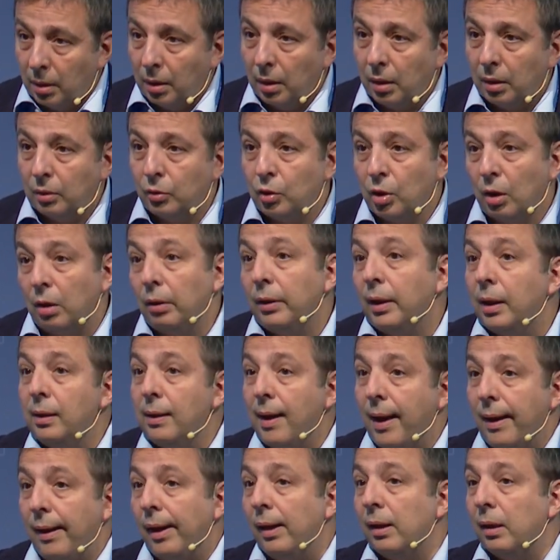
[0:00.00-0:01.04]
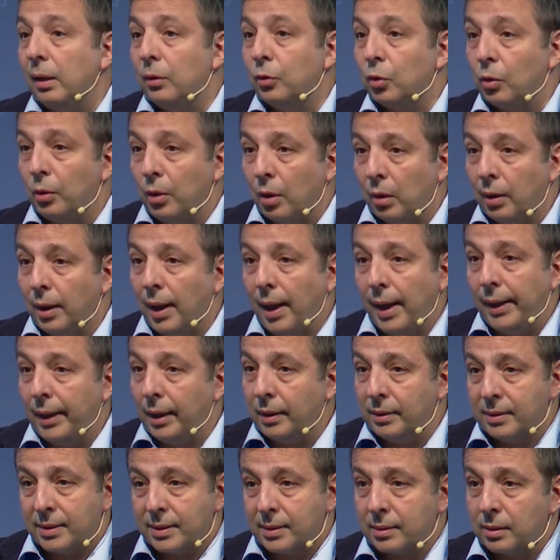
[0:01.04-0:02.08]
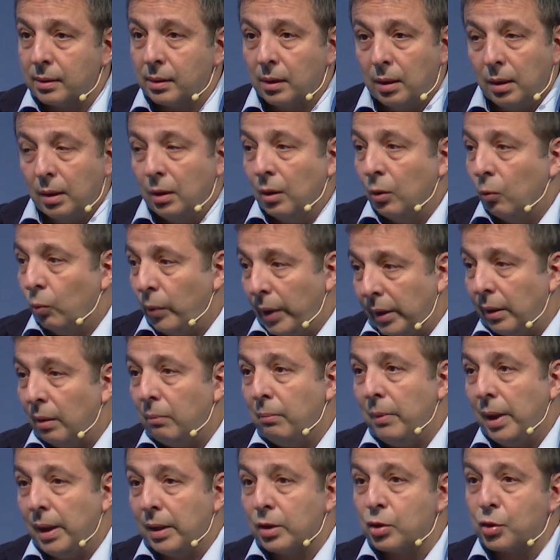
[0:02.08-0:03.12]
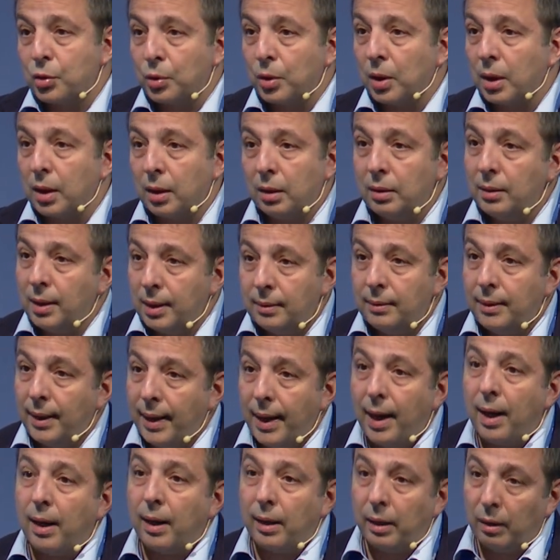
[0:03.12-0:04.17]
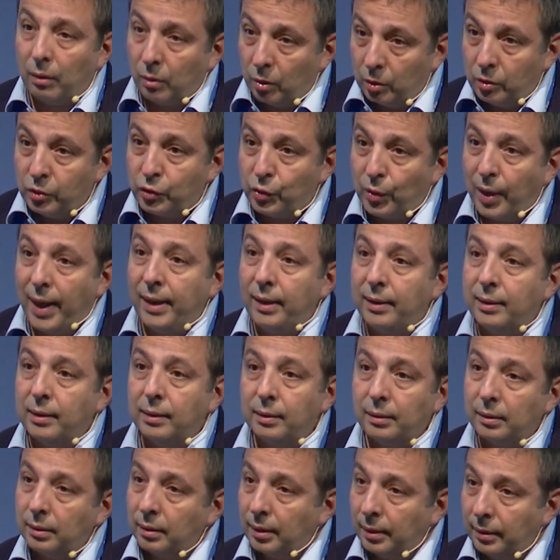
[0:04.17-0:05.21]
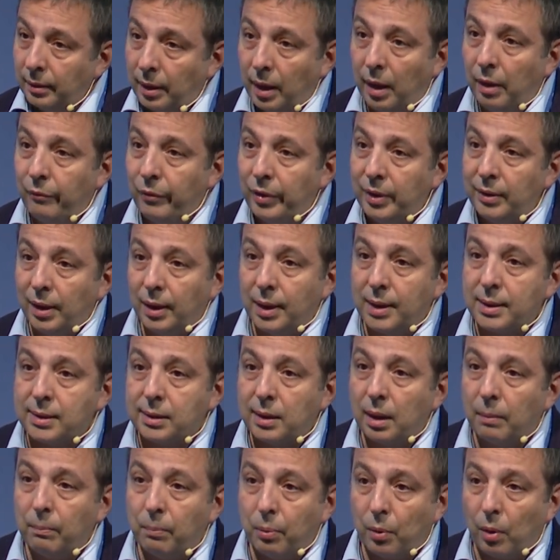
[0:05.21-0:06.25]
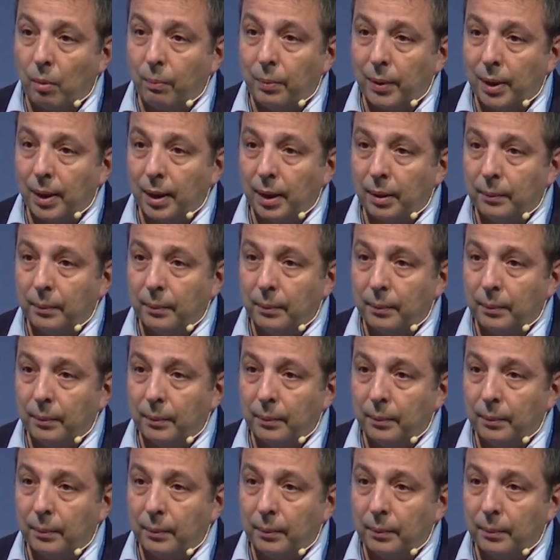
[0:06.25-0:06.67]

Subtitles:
talking directly to your clients, we can make sure that they are on track and that everything is done properly.